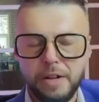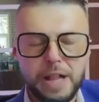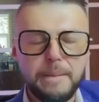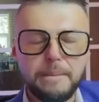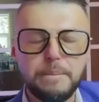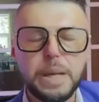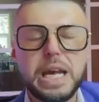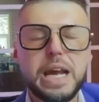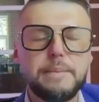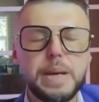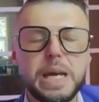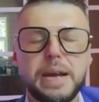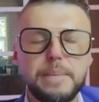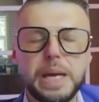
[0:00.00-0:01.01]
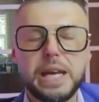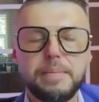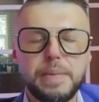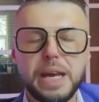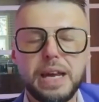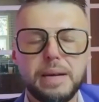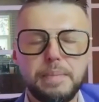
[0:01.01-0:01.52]
like big, big, big,
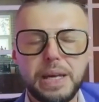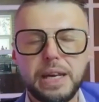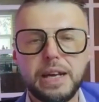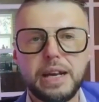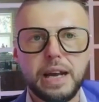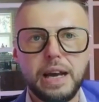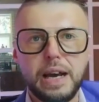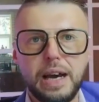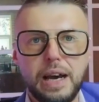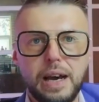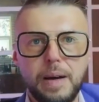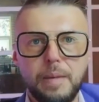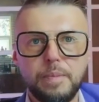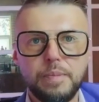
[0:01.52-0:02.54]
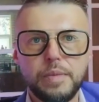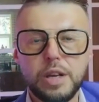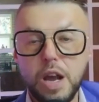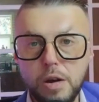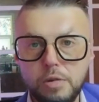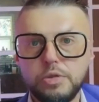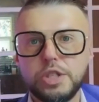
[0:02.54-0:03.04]
big, big um,
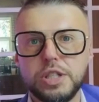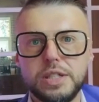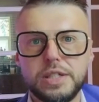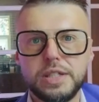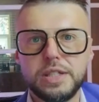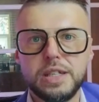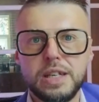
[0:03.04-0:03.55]
coaches.